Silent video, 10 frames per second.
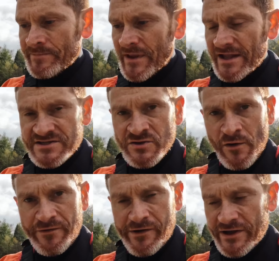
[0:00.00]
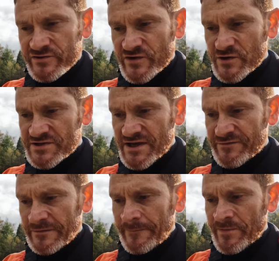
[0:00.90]
It's not very intrusive,
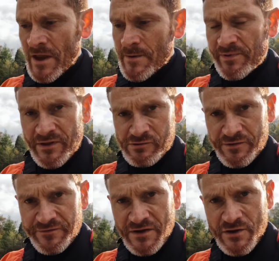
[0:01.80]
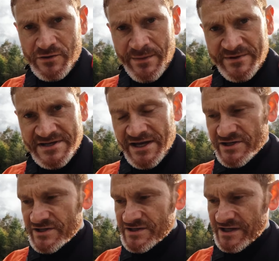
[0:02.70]
but there are a few
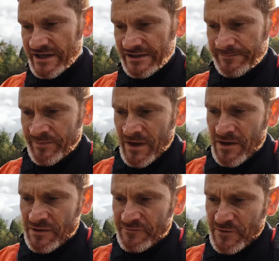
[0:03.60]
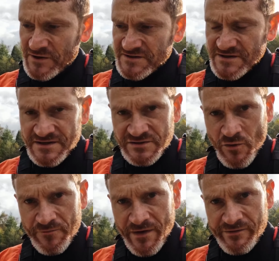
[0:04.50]
limitations here. The first is it's
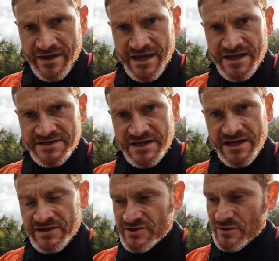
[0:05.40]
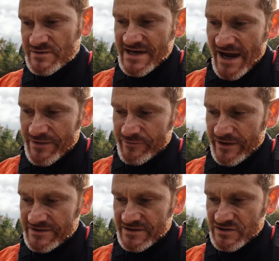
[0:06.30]
not very easy to tether
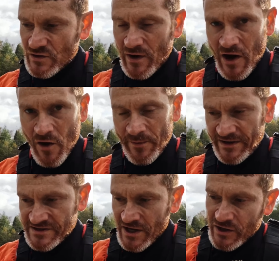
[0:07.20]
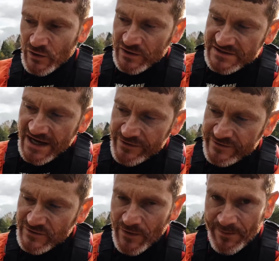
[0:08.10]
it to your helmet. You can tether
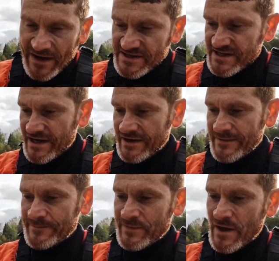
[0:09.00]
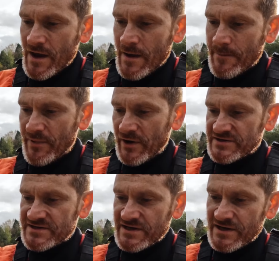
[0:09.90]
it on the base here,
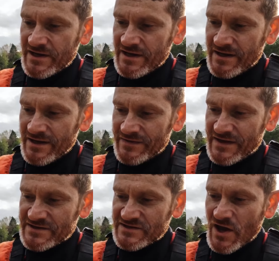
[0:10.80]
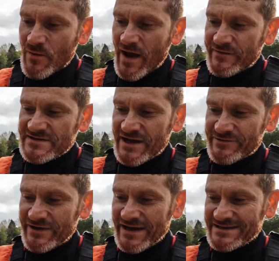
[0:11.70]
but there's no way of
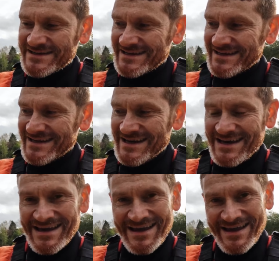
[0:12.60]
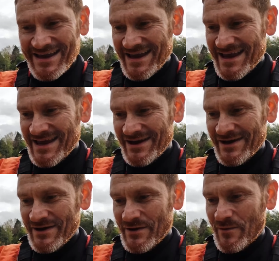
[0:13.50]
tethering it here
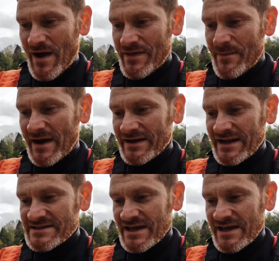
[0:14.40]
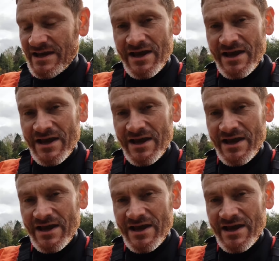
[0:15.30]
where the magnetic